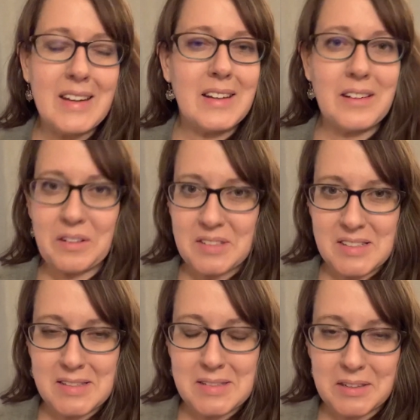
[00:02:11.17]

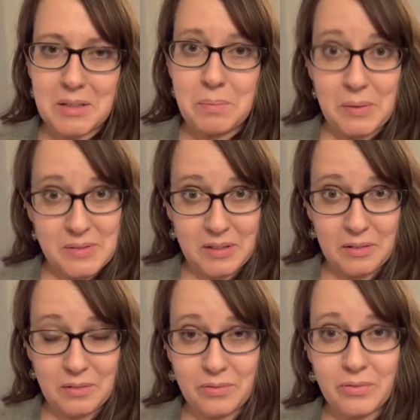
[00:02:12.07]
narcissistic,
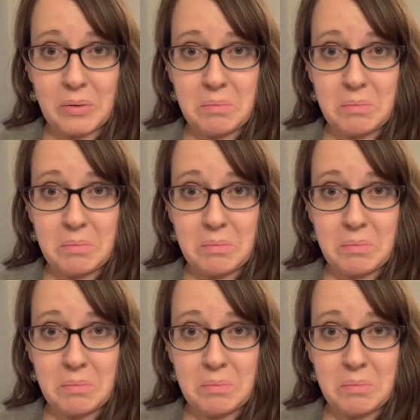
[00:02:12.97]
abusive